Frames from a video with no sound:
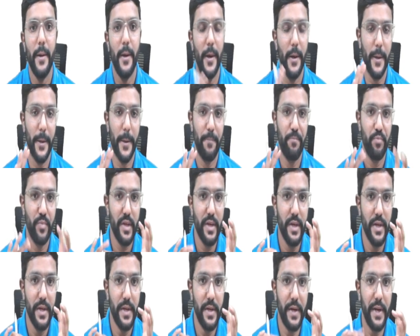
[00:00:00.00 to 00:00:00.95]
Okay.
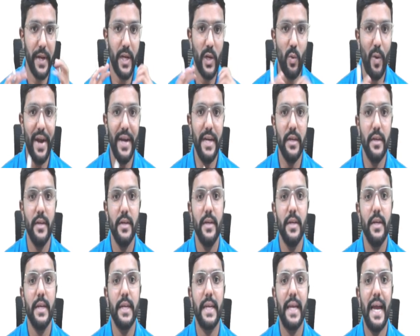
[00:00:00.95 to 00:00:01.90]
Required,
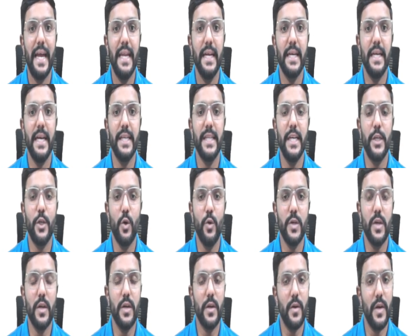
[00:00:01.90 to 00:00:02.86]
calculate the
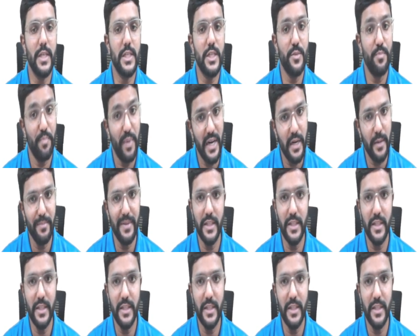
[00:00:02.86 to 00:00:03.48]
total cost per